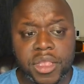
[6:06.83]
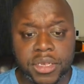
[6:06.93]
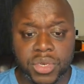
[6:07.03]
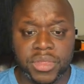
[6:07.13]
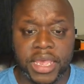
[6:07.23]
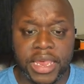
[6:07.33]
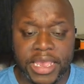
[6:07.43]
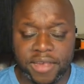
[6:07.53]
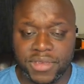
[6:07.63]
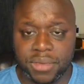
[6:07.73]
so that it
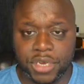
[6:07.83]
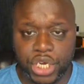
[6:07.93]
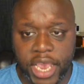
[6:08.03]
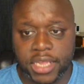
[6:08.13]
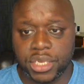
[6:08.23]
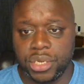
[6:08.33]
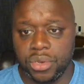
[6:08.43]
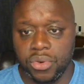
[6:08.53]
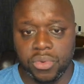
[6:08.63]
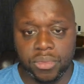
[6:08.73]
gives them a chance
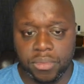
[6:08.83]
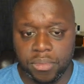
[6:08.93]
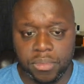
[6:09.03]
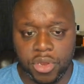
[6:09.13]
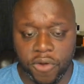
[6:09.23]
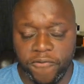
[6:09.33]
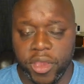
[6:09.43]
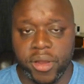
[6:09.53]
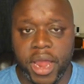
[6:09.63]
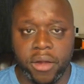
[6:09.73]
to, you know,
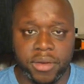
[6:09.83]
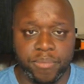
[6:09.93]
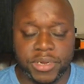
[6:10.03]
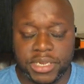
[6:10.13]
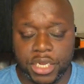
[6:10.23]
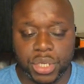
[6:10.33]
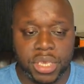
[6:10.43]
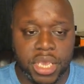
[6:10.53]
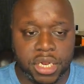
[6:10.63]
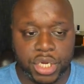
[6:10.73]
figure it out and
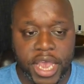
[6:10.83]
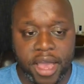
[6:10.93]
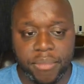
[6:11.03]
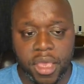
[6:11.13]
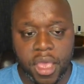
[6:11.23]
potentially get a job.